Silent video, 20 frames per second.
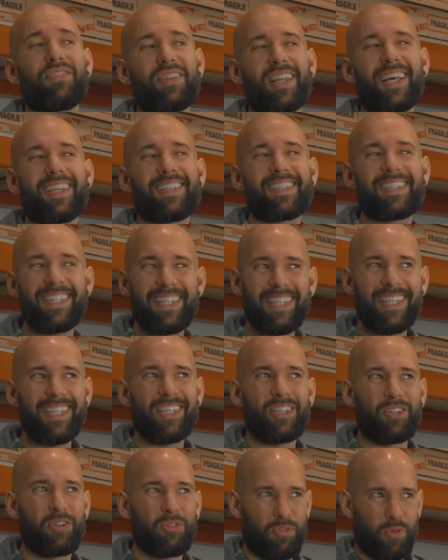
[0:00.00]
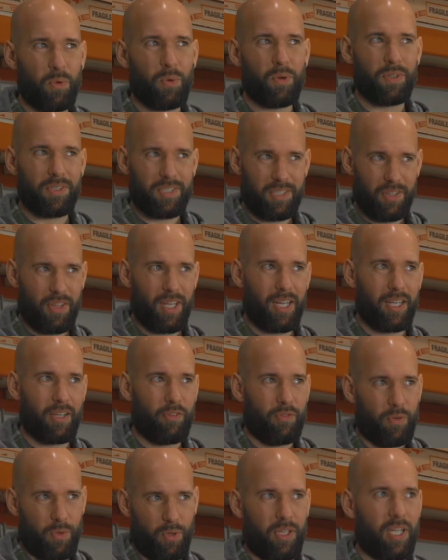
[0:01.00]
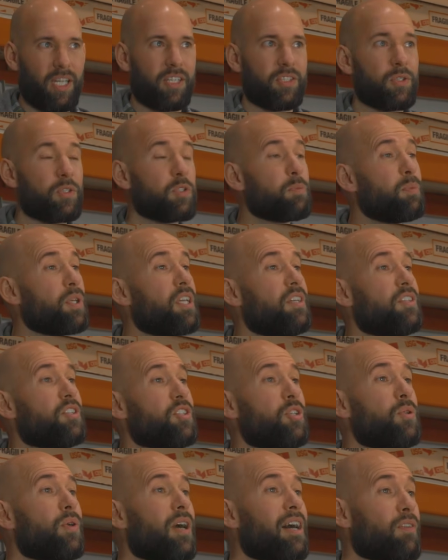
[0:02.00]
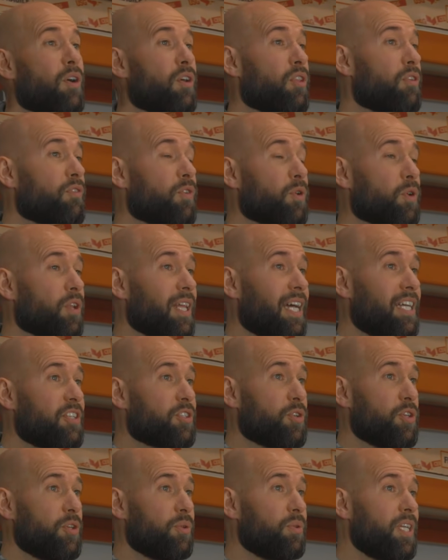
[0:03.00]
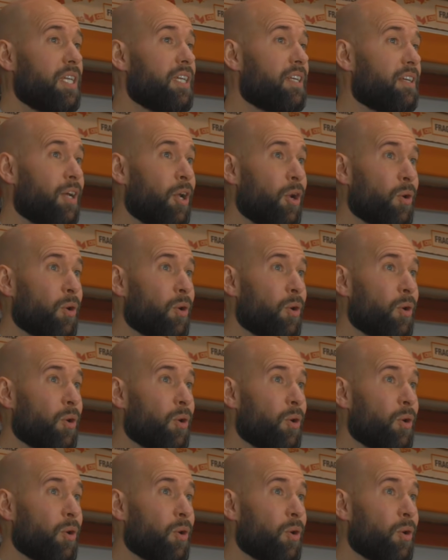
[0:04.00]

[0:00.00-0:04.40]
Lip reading: less need for synthetic fertilizers because you have all the fertilizer you need